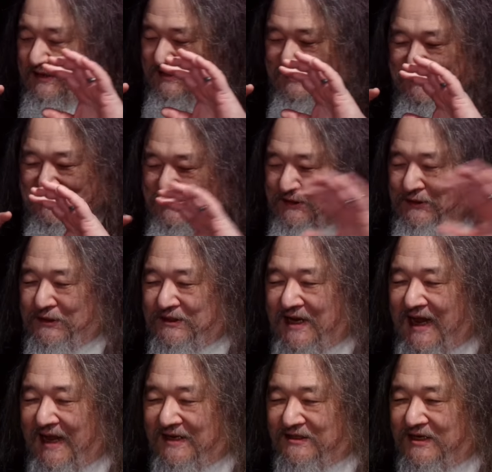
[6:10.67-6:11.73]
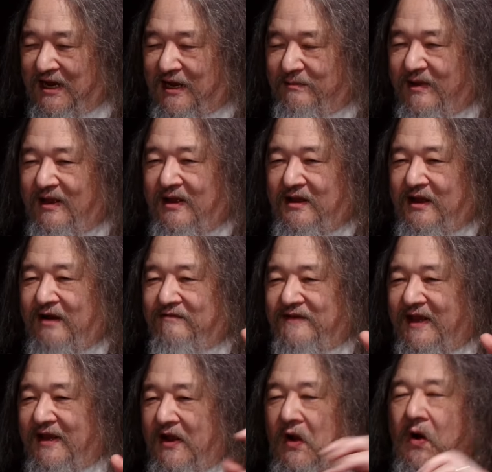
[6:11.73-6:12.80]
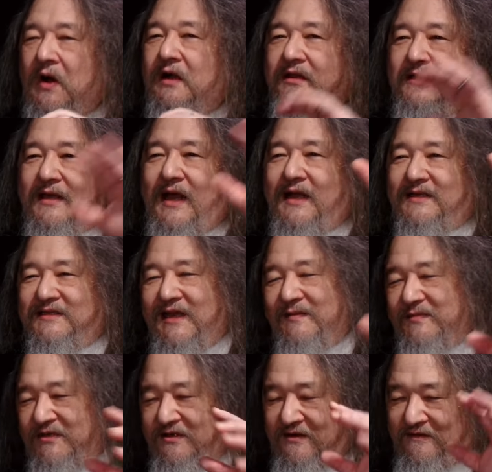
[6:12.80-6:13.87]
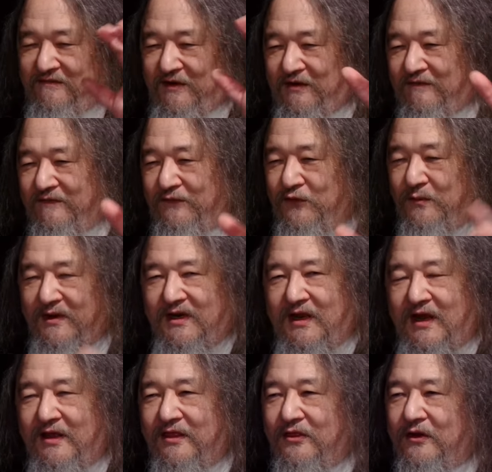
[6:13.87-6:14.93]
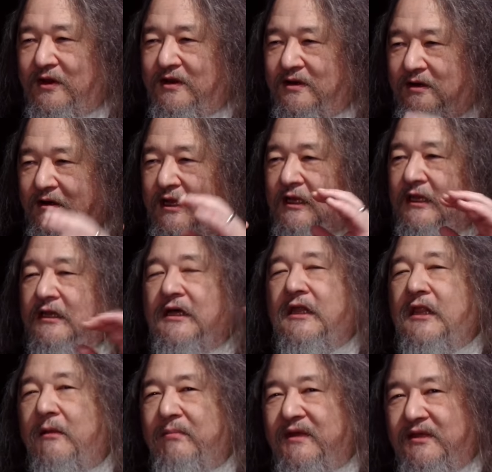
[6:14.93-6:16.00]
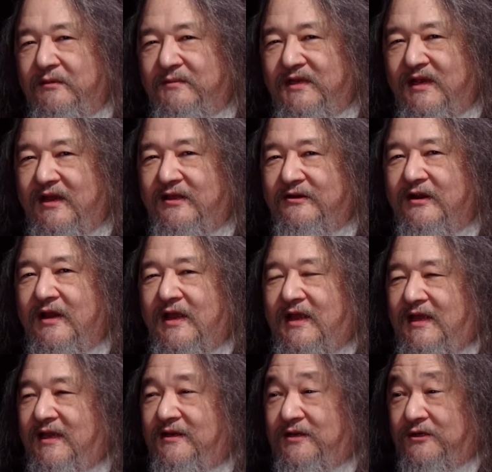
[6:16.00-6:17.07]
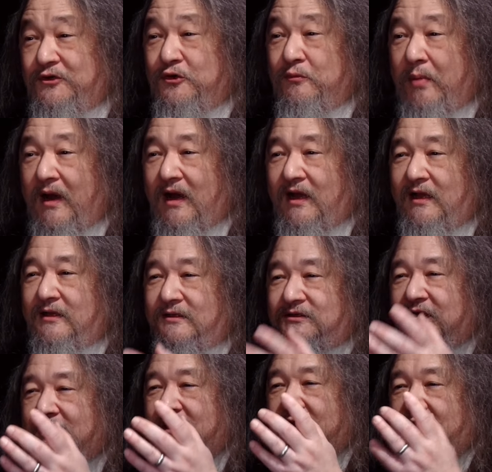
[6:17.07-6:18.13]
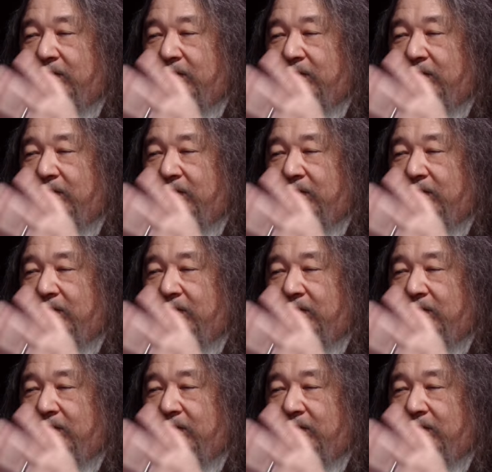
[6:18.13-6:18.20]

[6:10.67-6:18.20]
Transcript: this huge hack job of taking all the concepts of, of humankind thought and cl clumping them together into two piles.